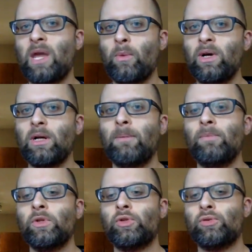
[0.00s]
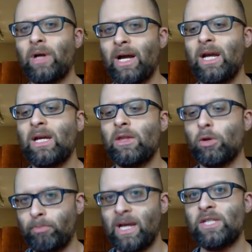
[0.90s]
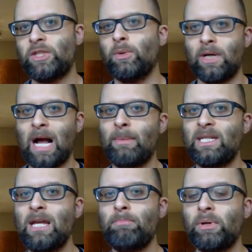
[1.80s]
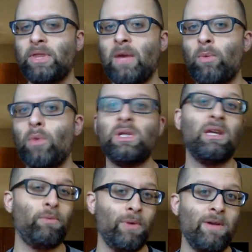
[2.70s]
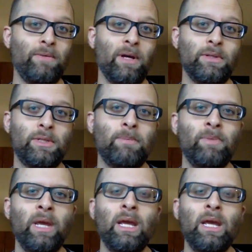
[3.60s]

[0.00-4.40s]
They will try their best to accommodate, but they won't give refunds.